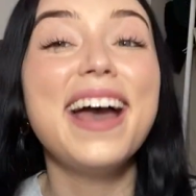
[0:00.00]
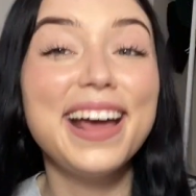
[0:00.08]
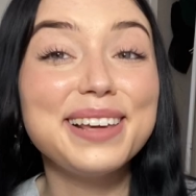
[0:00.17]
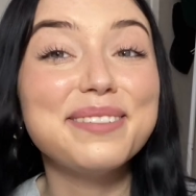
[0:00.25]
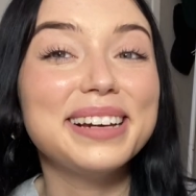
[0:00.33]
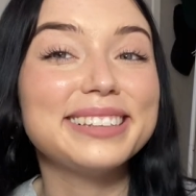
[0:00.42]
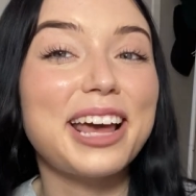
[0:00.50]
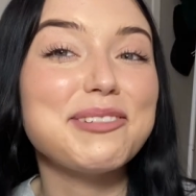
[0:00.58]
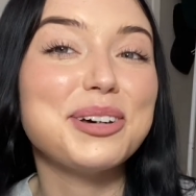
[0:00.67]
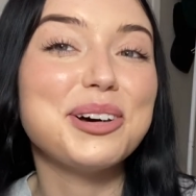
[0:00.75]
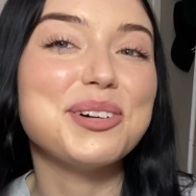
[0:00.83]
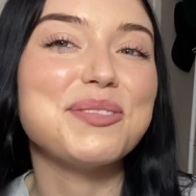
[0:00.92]
Anyways, I'm
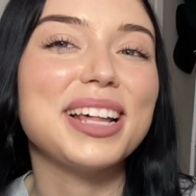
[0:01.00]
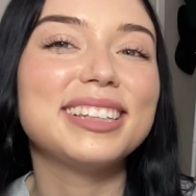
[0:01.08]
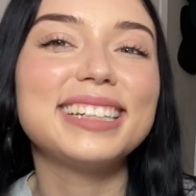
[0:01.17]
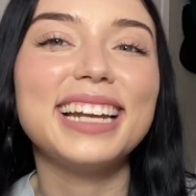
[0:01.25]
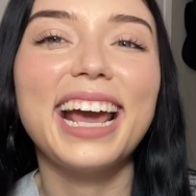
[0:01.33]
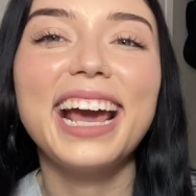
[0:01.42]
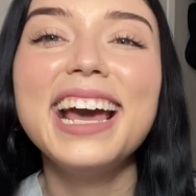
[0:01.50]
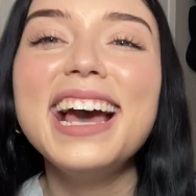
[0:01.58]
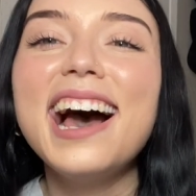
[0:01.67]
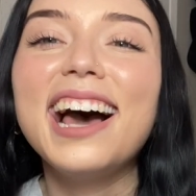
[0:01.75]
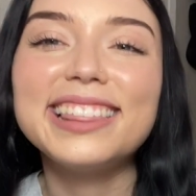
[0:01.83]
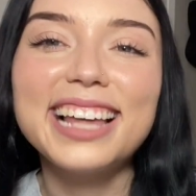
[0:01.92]
a whole mess today.
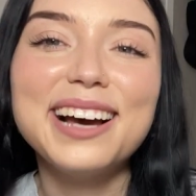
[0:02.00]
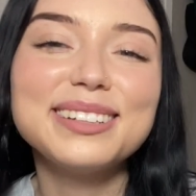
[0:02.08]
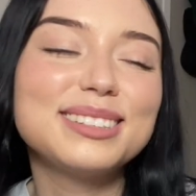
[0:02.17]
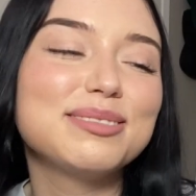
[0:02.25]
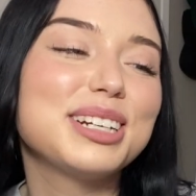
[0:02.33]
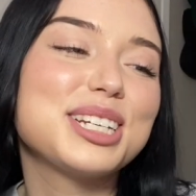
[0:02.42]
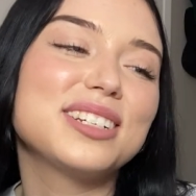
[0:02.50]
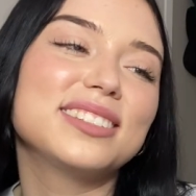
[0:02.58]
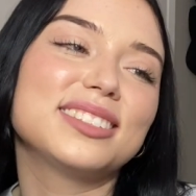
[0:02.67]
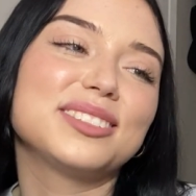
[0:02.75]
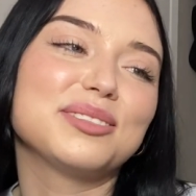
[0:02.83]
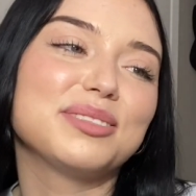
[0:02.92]
1,000
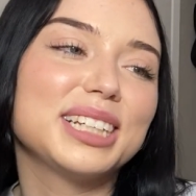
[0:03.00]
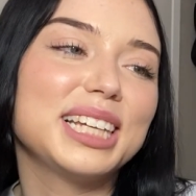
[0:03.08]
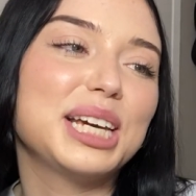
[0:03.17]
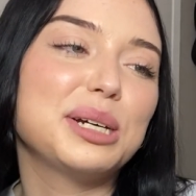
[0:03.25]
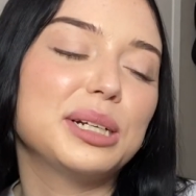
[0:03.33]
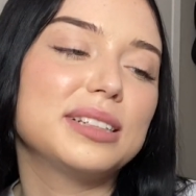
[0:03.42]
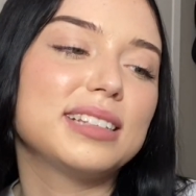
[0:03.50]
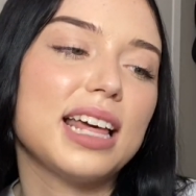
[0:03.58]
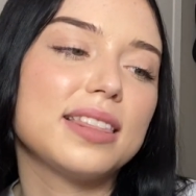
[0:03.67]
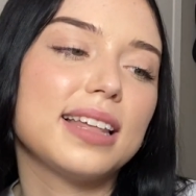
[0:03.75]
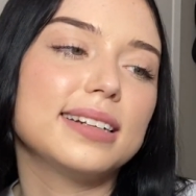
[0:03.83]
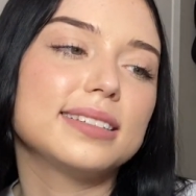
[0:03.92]
Wishes is a really good
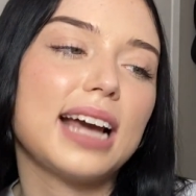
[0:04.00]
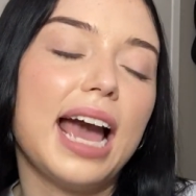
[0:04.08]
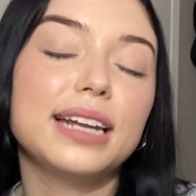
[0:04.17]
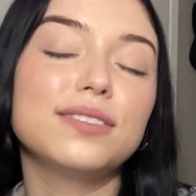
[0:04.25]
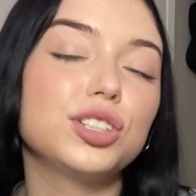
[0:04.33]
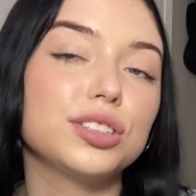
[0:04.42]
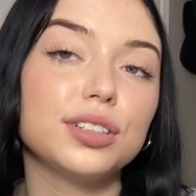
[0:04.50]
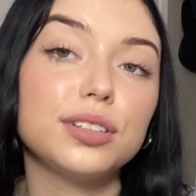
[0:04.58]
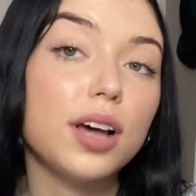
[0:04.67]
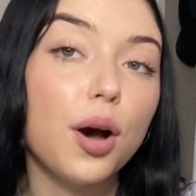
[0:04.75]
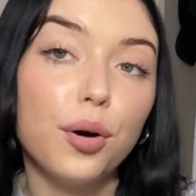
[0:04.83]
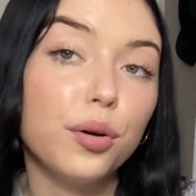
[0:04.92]
scent that is kind of just
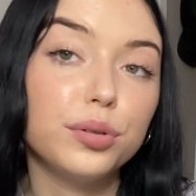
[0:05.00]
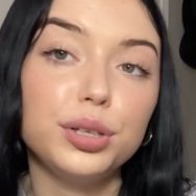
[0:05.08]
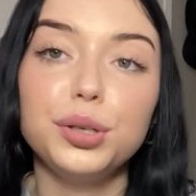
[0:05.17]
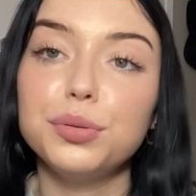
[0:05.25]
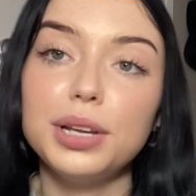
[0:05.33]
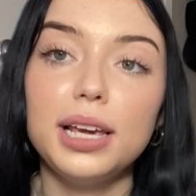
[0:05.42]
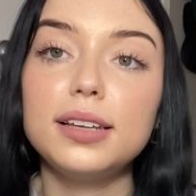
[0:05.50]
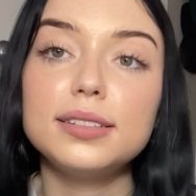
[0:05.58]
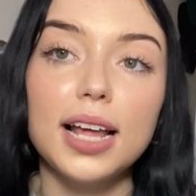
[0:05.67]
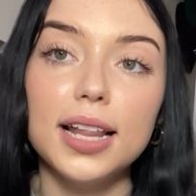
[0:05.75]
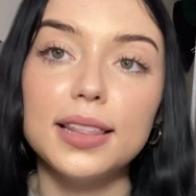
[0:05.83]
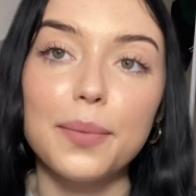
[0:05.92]
its own unique
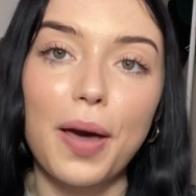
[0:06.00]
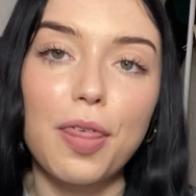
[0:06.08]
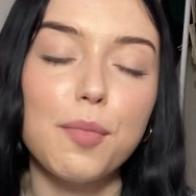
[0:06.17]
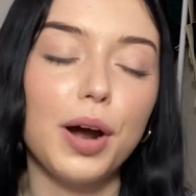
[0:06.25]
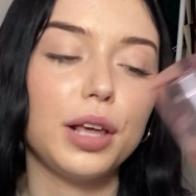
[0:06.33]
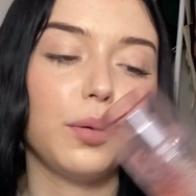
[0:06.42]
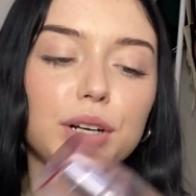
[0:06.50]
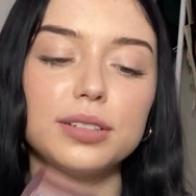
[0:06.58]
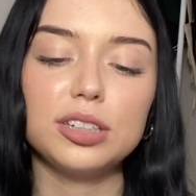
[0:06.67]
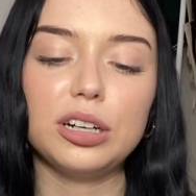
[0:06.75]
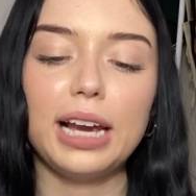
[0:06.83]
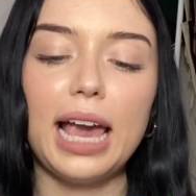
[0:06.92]
scent that Bath & Body
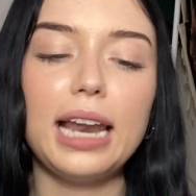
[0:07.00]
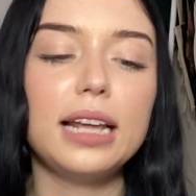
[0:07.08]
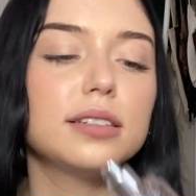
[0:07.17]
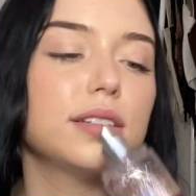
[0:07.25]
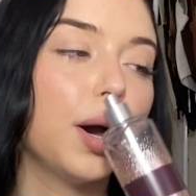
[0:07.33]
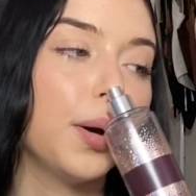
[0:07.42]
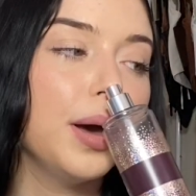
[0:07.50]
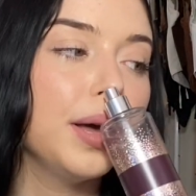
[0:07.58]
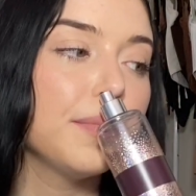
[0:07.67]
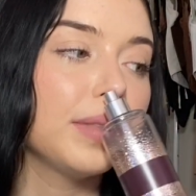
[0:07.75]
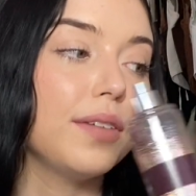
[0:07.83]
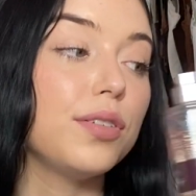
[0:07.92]
Works created. So
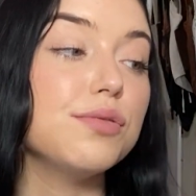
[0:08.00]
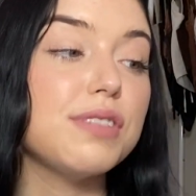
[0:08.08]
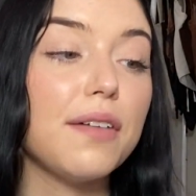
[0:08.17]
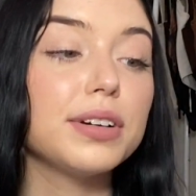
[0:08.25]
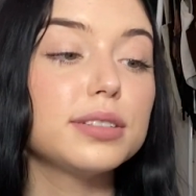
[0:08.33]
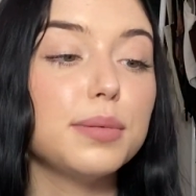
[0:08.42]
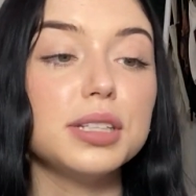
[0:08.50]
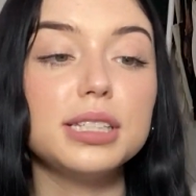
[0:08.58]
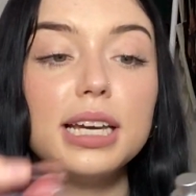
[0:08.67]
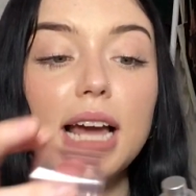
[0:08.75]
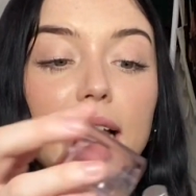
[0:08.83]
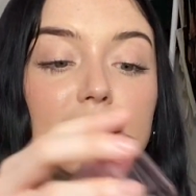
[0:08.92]
if you never
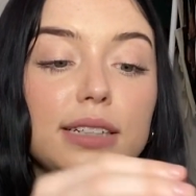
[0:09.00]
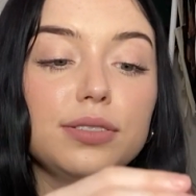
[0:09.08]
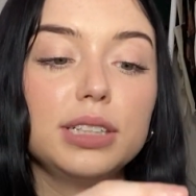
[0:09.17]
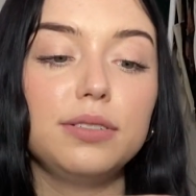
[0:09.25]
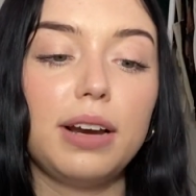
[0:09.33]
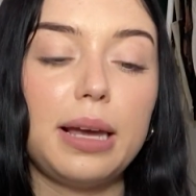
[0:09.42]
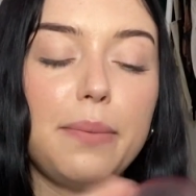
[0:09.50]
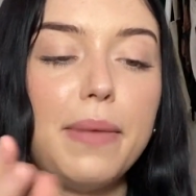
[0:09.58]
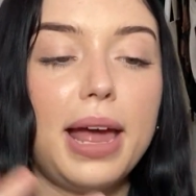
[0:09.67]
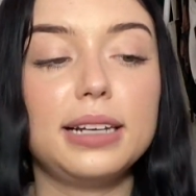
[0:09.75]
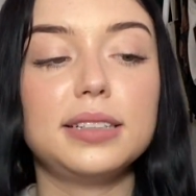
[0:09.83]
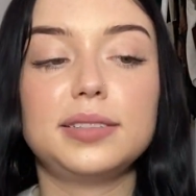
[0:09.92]
smelt it, I definitely
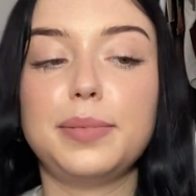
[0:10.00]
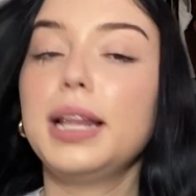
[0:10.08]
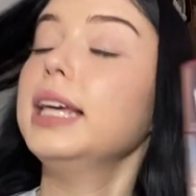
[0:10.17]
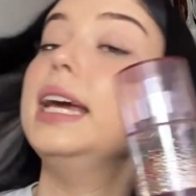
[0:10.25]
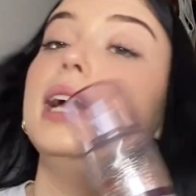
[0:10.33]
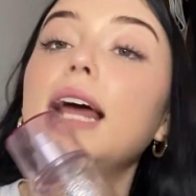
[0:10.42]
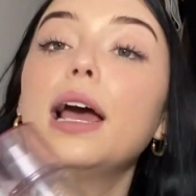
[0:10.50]
recommend smelling it.